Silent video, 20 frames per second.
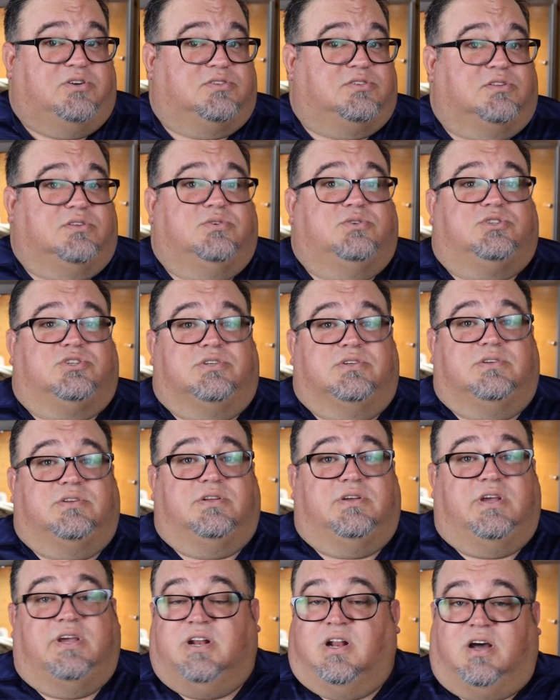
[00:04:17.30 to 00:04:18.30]
solution,
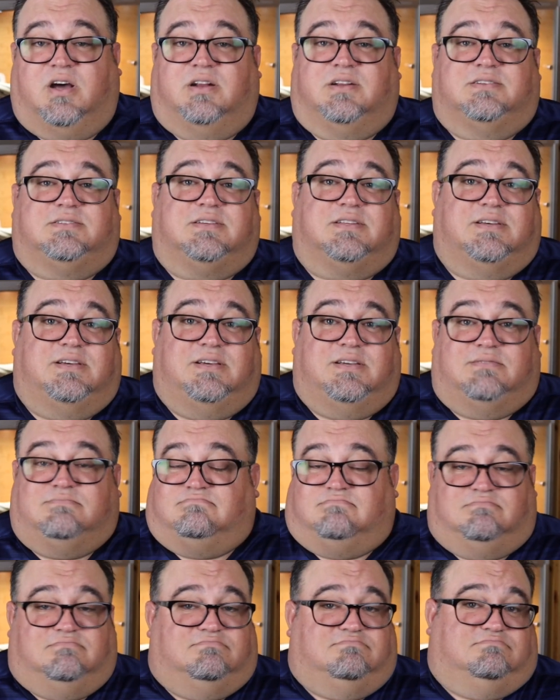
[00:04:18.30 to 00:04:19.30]
and honestly,
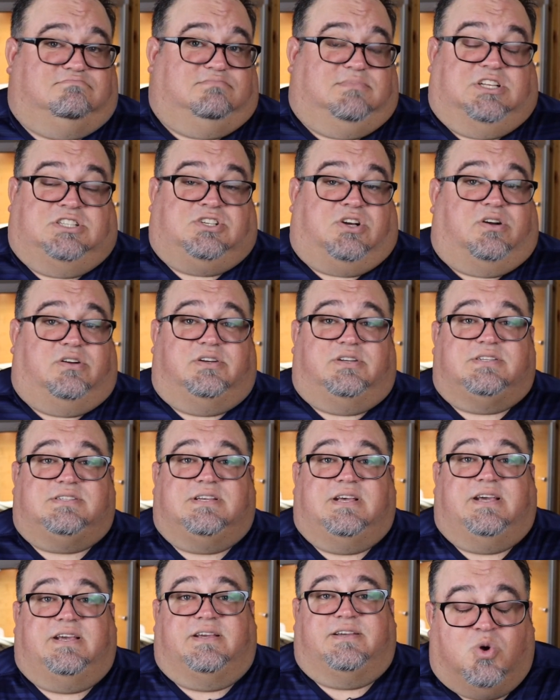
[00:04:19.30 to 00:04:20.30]
it's hard to
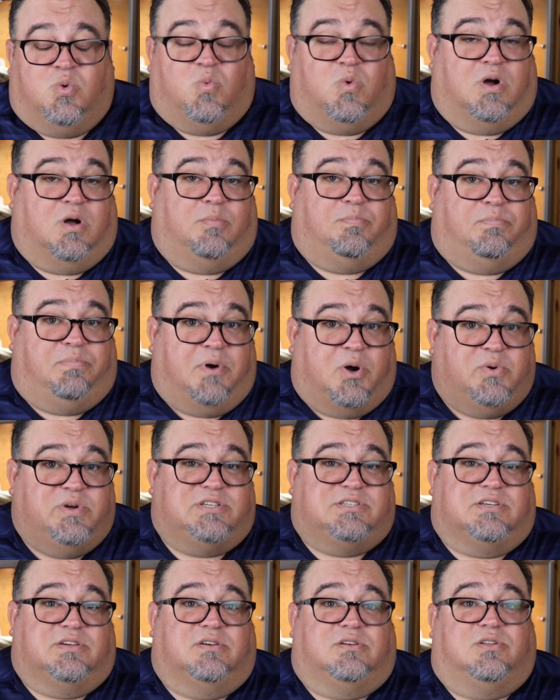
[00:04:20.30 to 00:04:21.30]
say. While
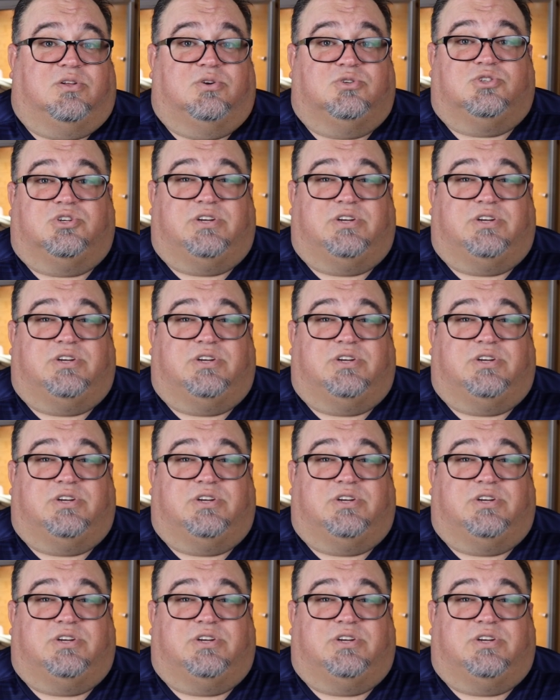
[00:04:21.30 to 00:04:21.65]
Bowie's enclosure